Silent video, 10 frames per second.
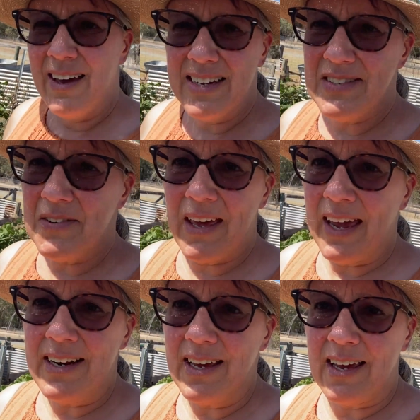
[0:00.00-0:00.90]
is
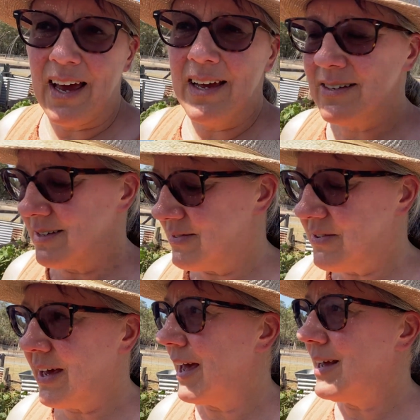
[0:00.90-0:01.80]
zucchini. And
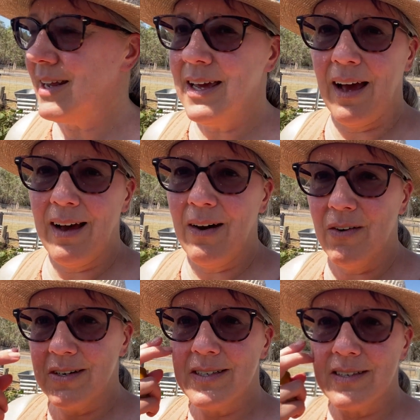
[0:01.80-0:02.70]
zucchini are
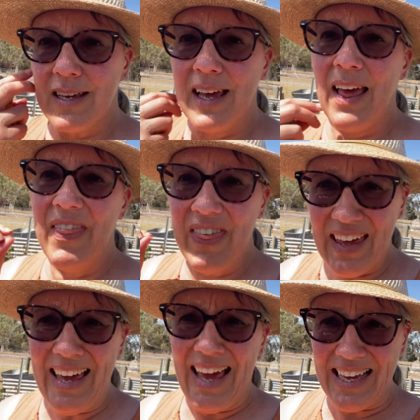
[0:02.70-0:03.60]
honestly
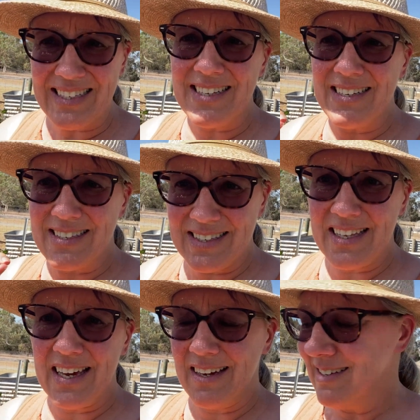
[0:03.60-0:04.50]
the easiest
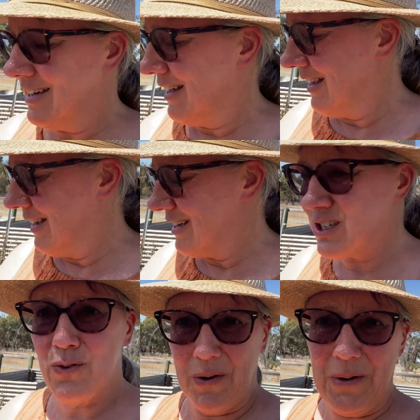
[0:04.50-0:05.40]
thing to
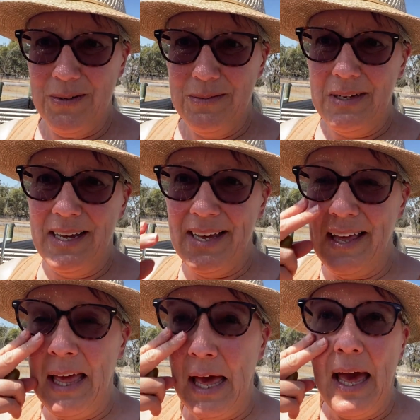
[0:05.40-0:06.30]
grow.
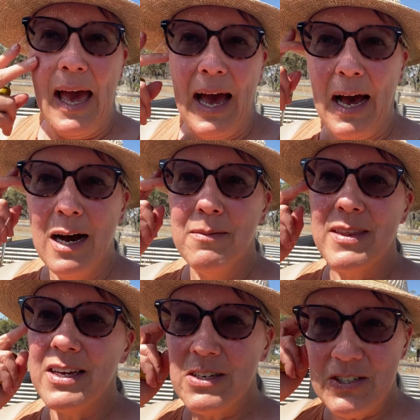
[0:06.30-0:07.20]
They're
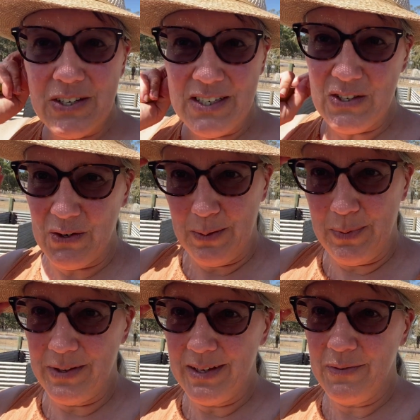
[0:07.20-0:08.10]
usually so
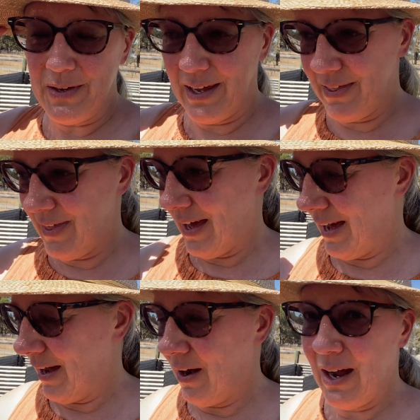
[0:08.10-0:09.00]
prolific
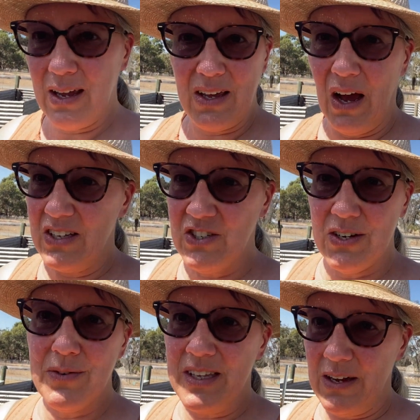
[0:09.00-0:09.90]
that I
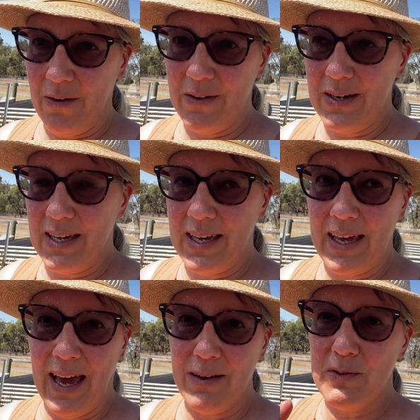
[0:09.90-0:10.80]
generally only
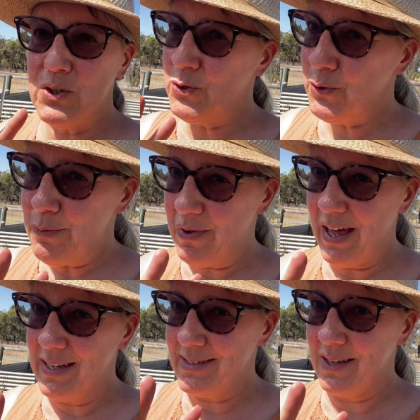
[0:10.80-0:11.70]
have 2
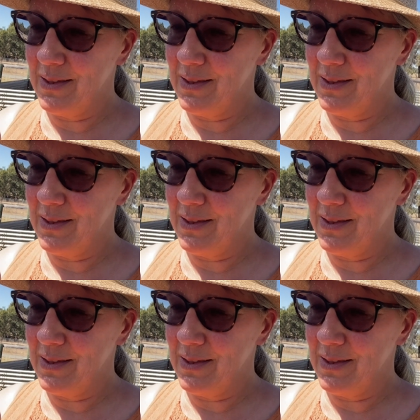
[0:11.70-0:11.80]
plants at the